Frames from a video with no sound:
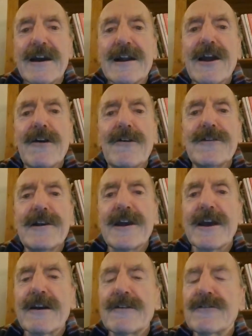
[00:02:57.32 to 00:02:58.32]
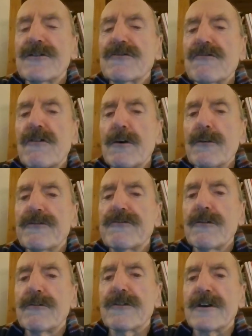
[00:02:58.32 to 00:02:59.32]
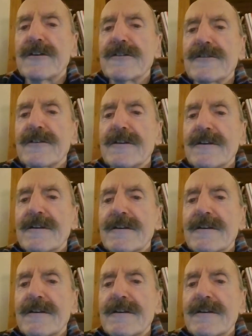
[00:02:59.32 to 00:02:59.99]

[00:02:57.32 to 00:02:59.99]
Click on the link and scroll through this.